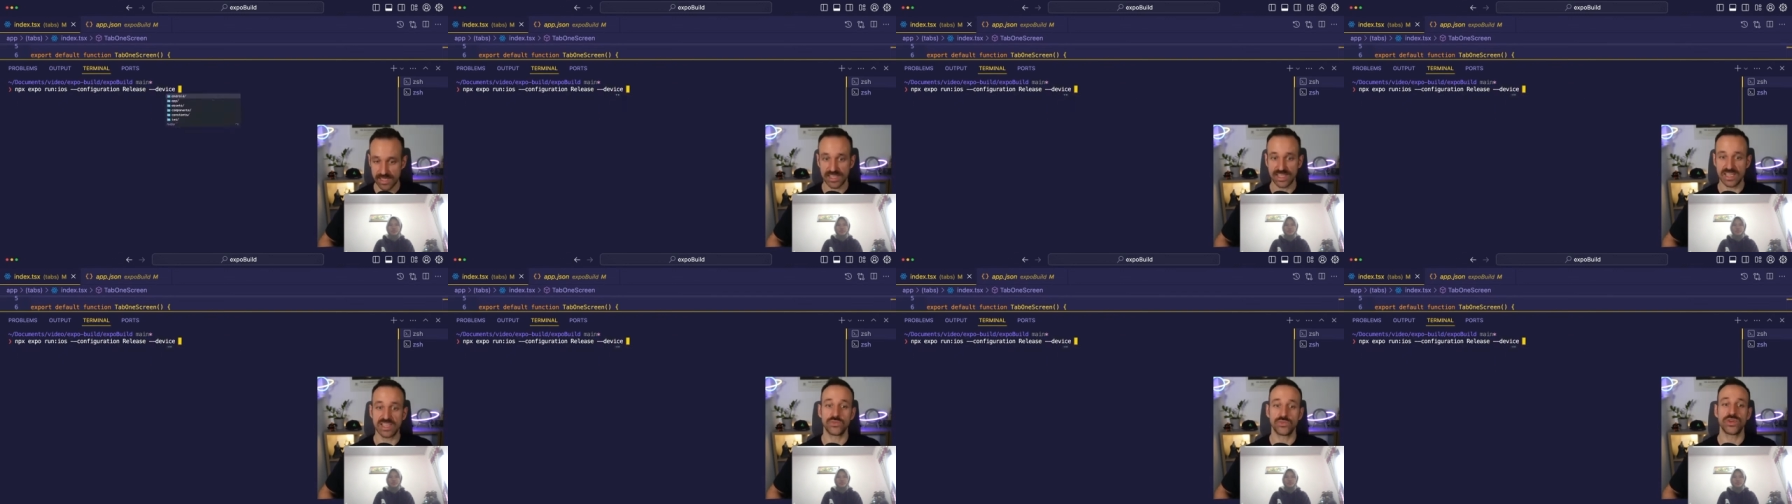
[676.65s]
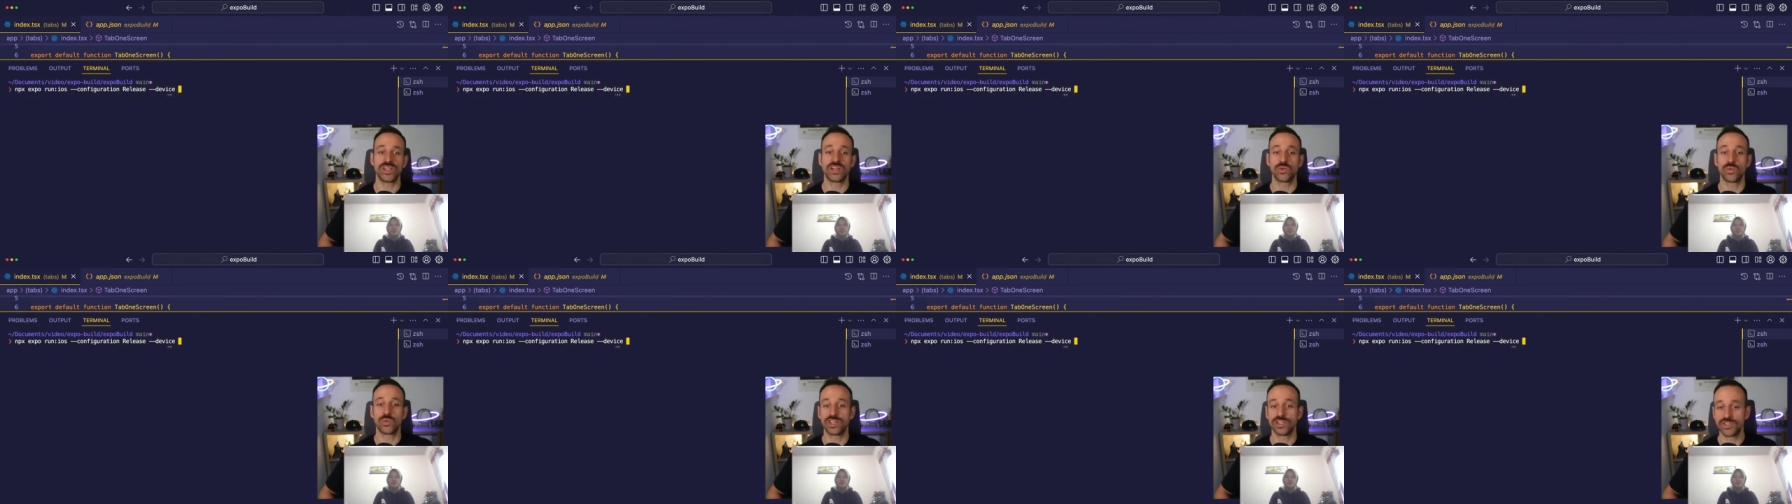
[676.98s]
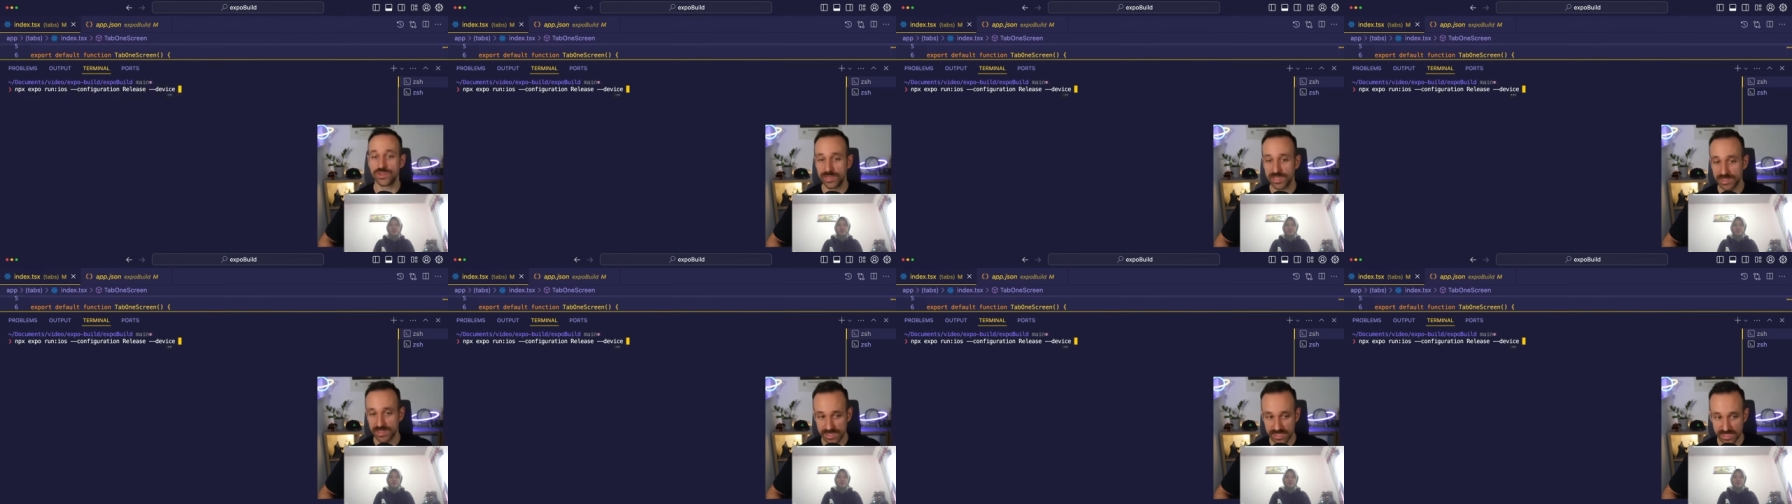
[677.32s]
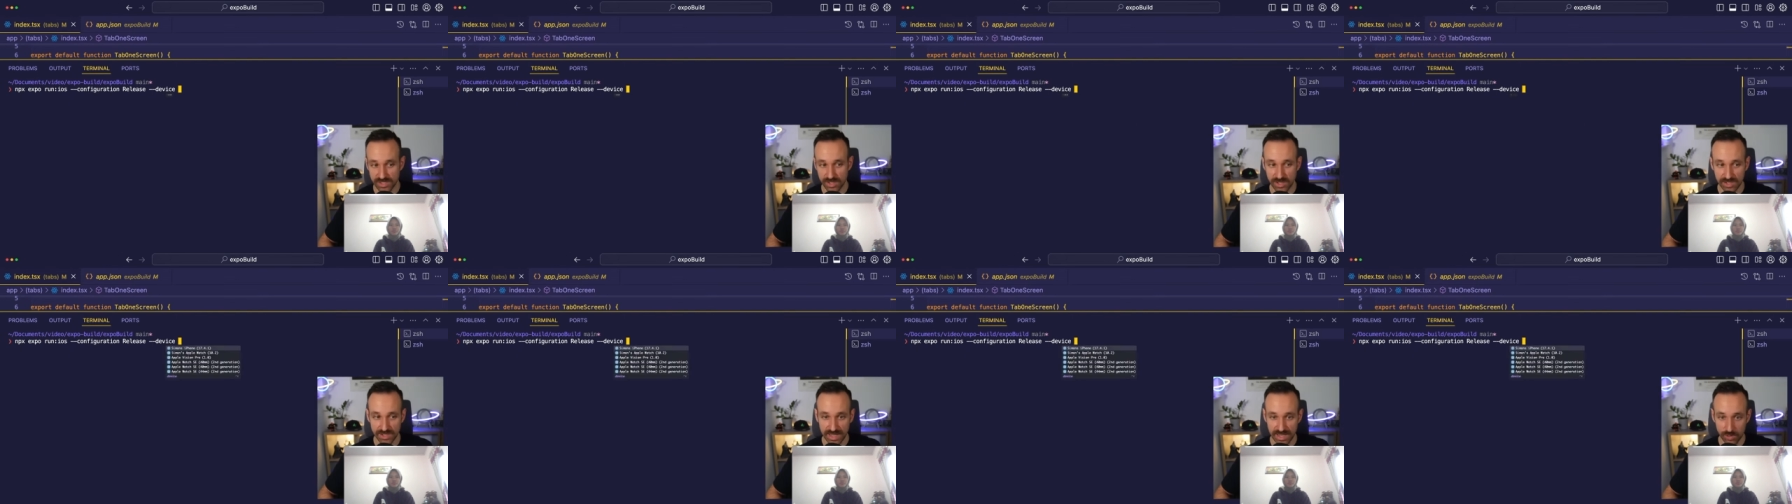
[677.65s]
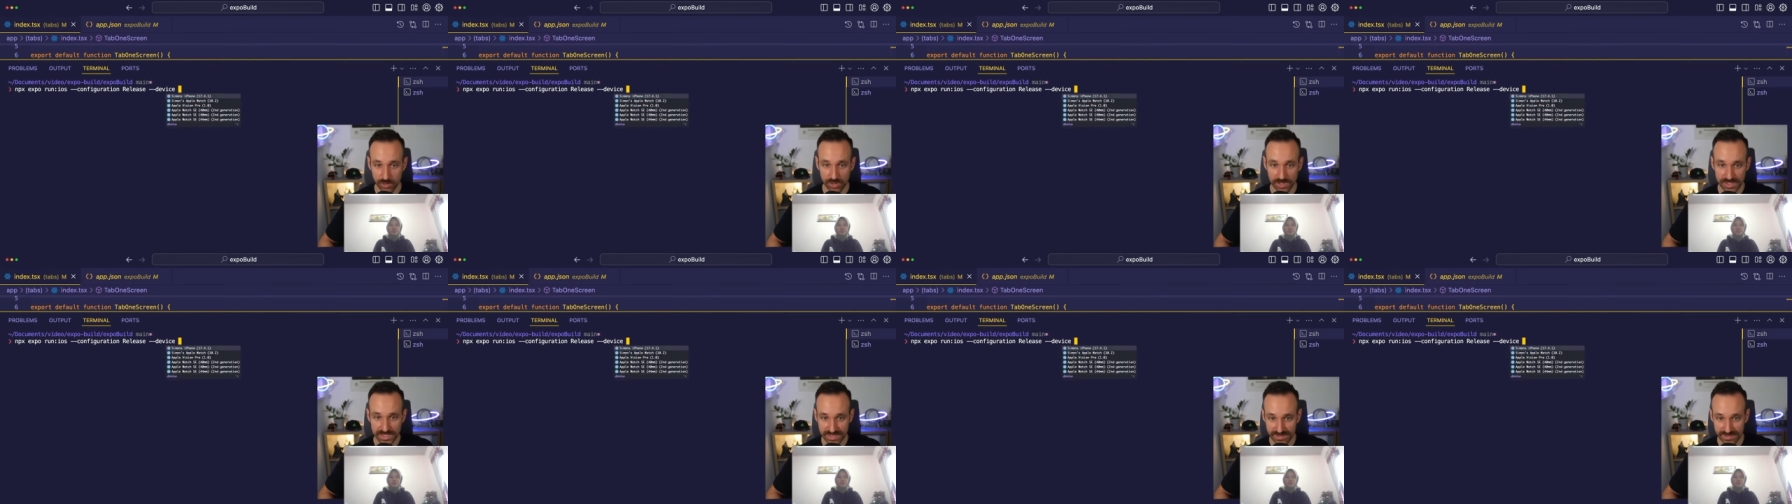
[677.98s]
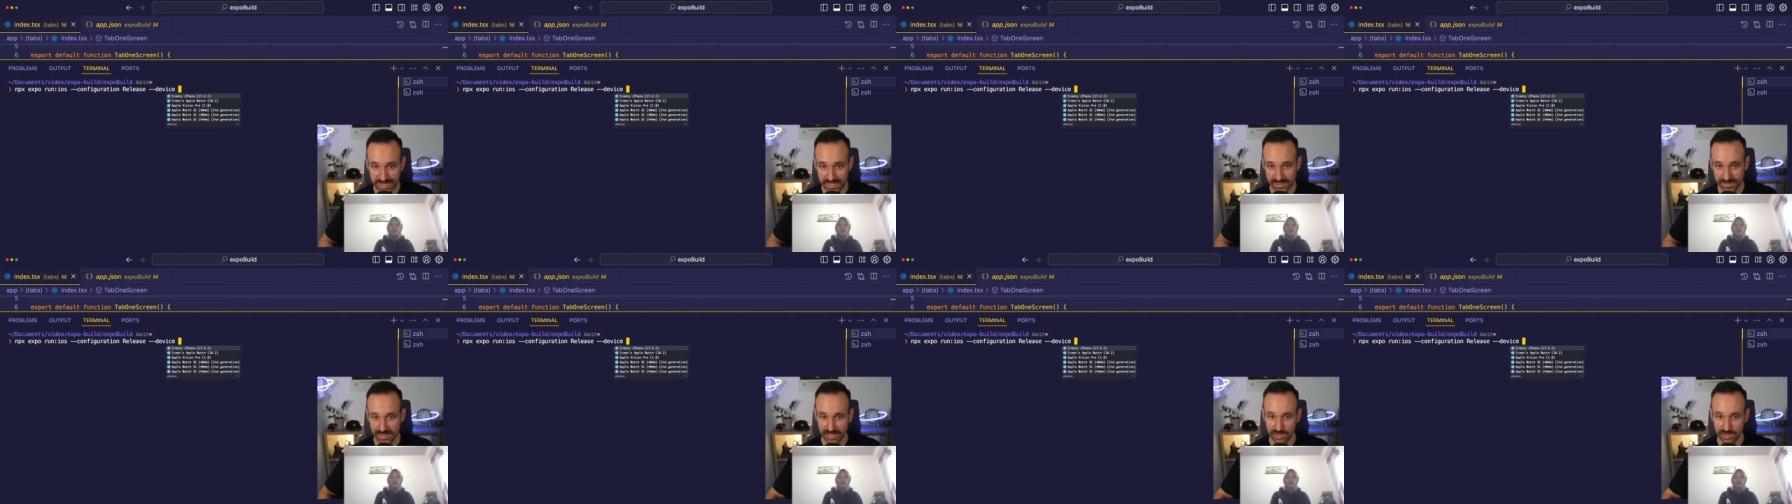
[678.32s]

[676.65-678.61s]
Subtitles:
if we now wanted to build this on our device.